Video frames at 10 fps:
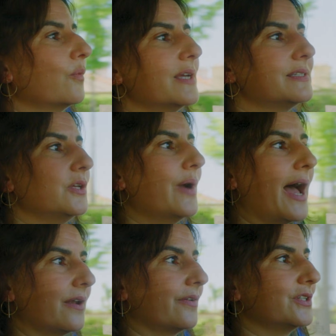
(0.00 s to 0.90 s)
was that you
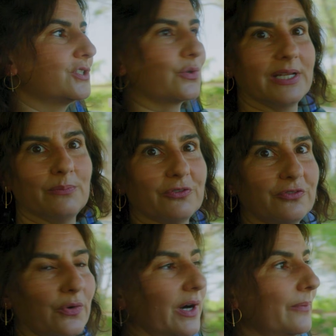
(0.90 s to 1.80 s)
had on the screen
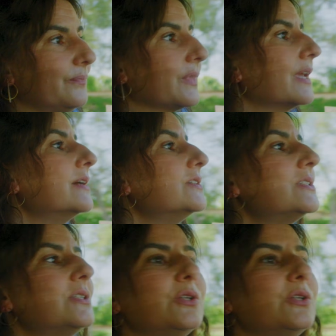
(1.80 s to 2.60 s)
before. Just